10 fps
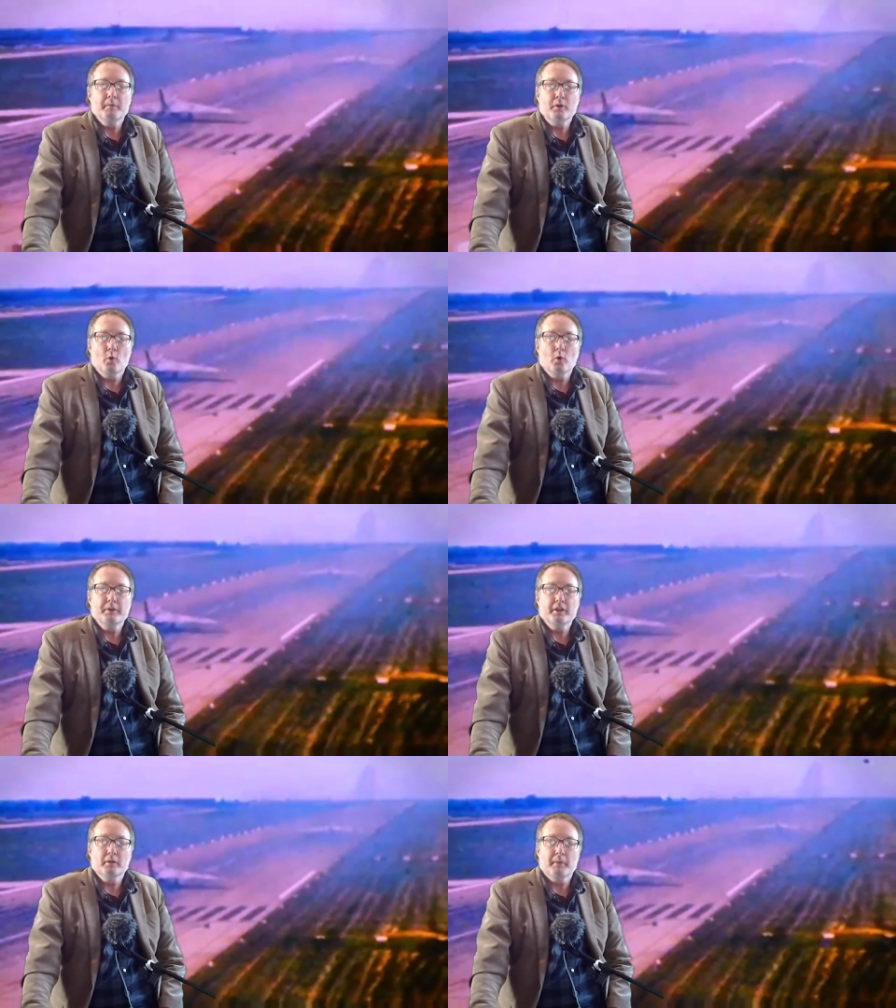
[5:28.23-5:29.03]
been
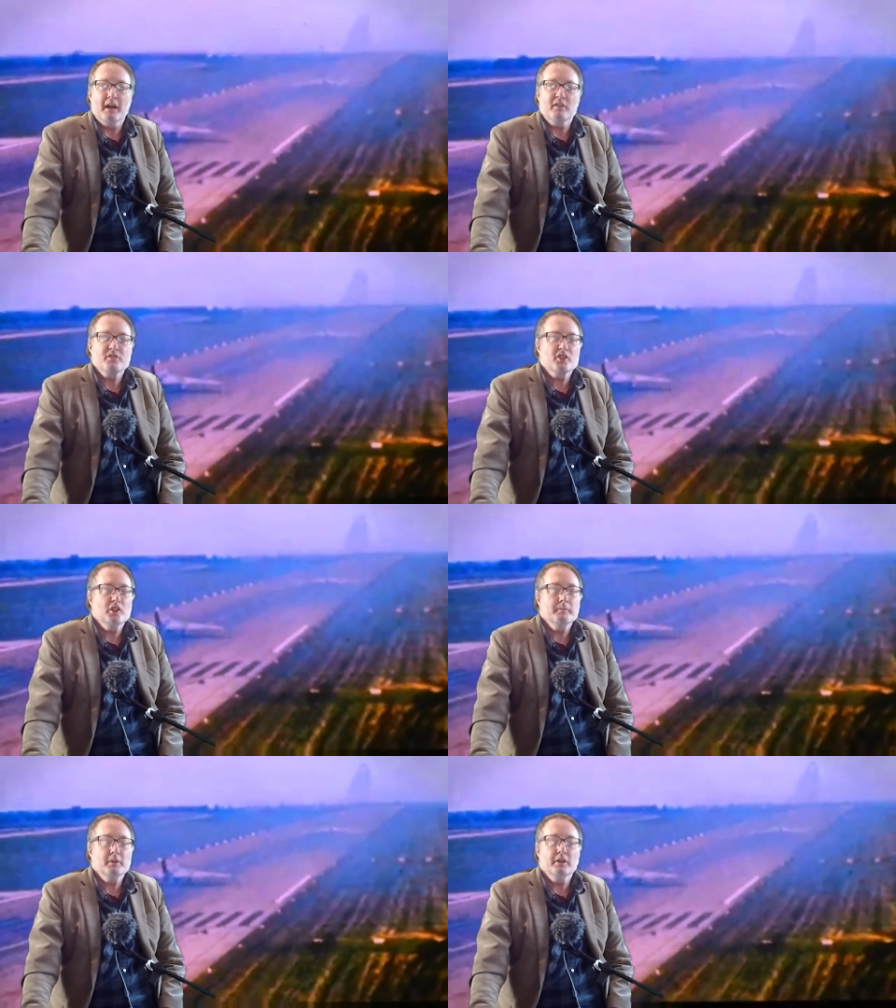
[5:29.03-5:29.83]
orbiting about,
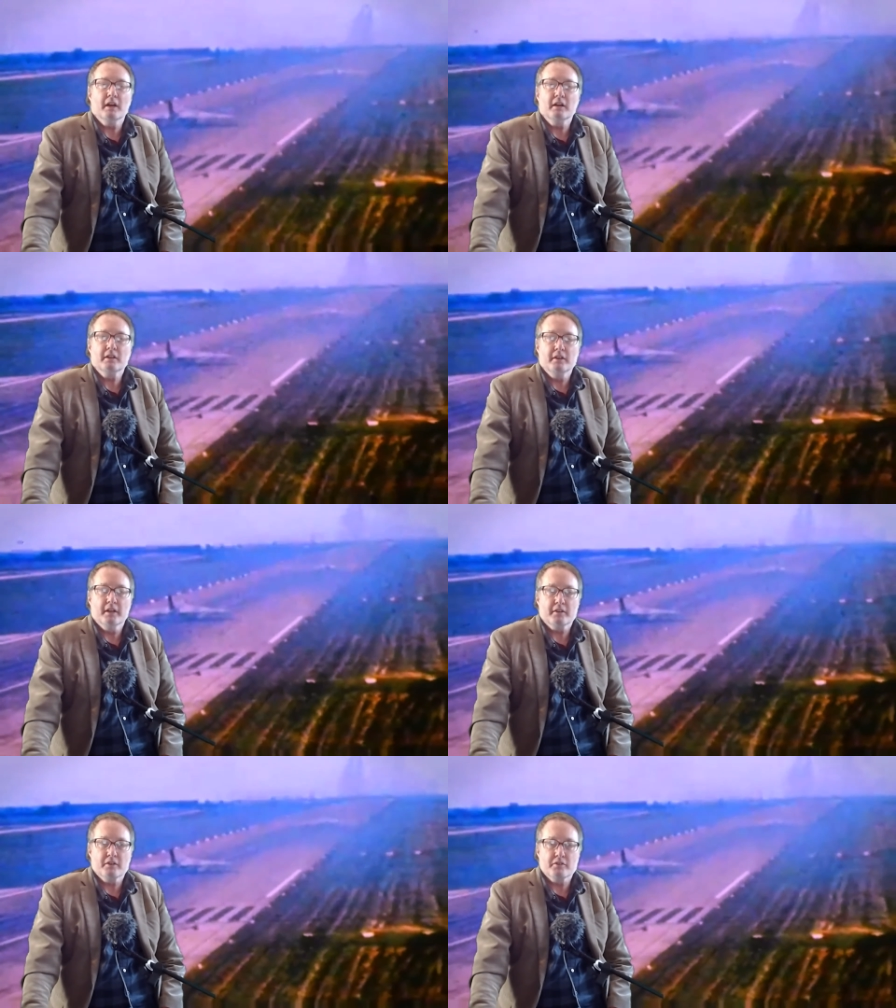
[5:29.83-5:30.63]
seemingly
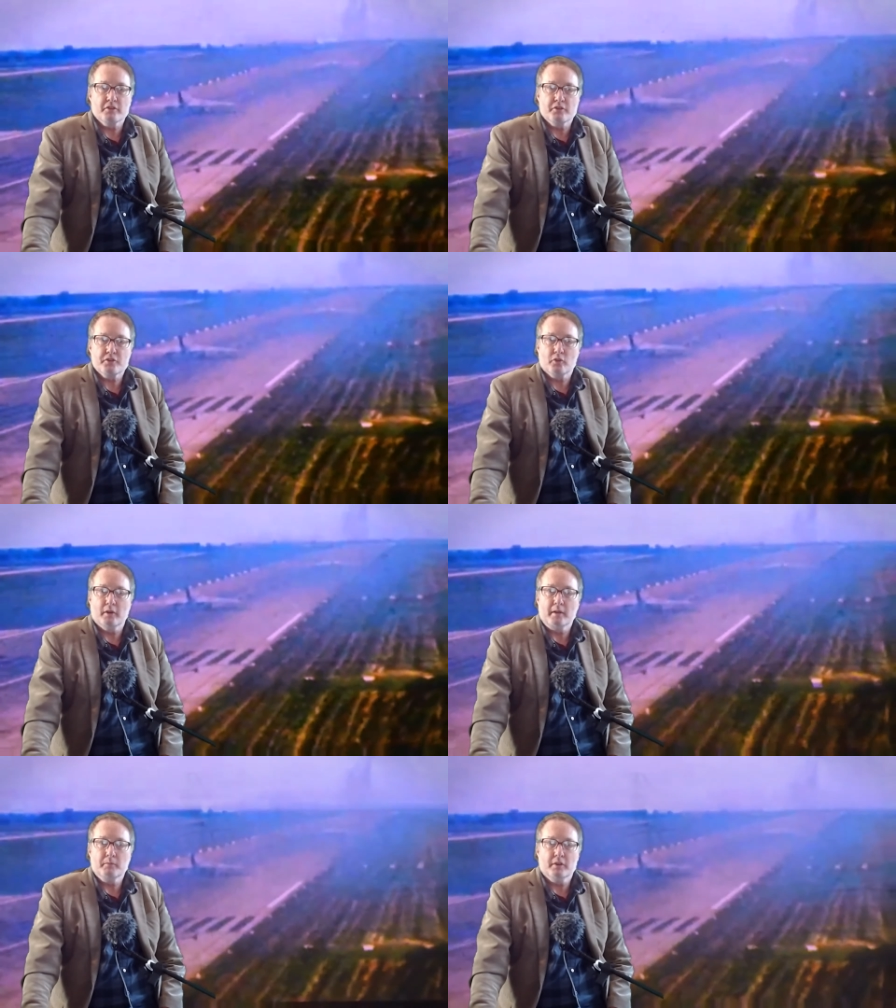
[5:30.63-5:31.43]
unconnected to the
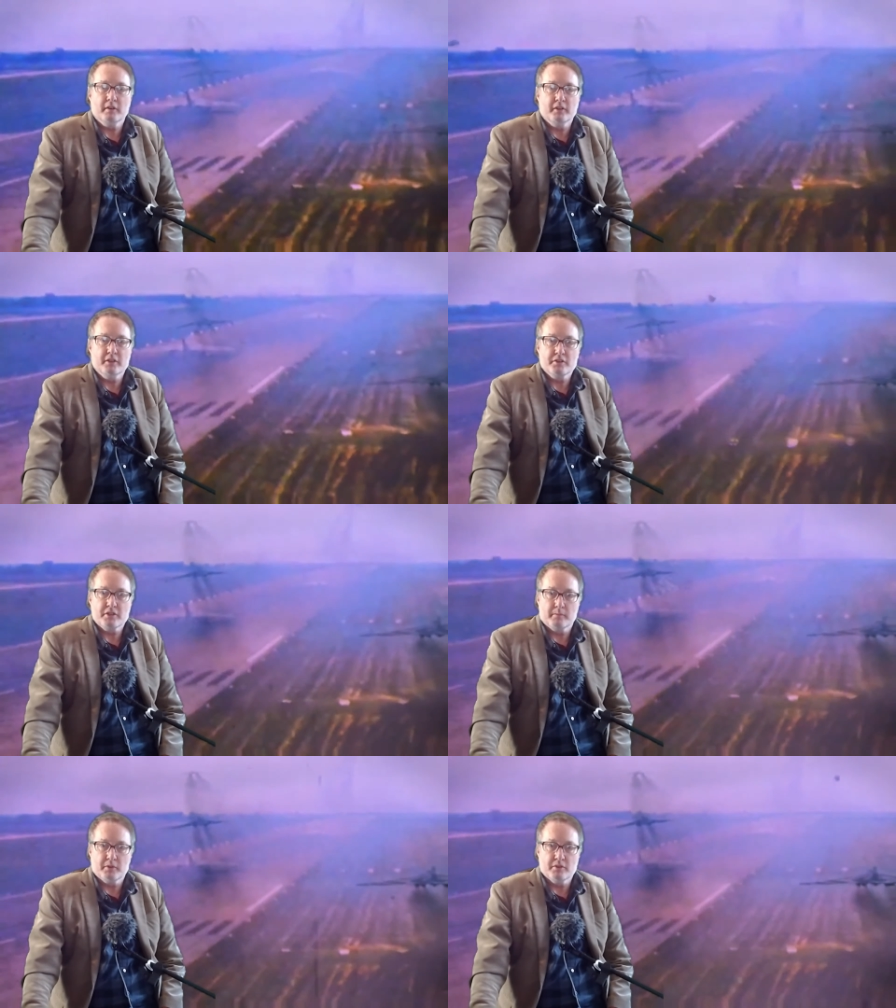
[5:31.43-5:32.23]
scrambling of
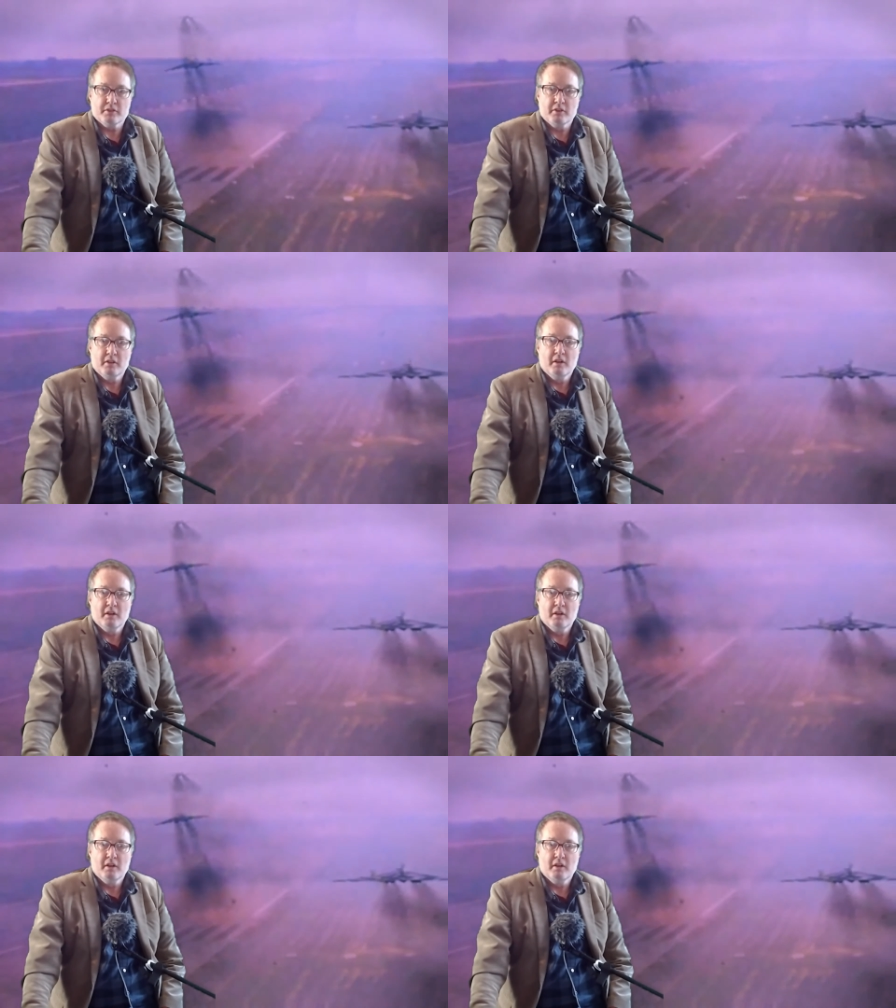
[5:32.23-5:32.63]
interceptors.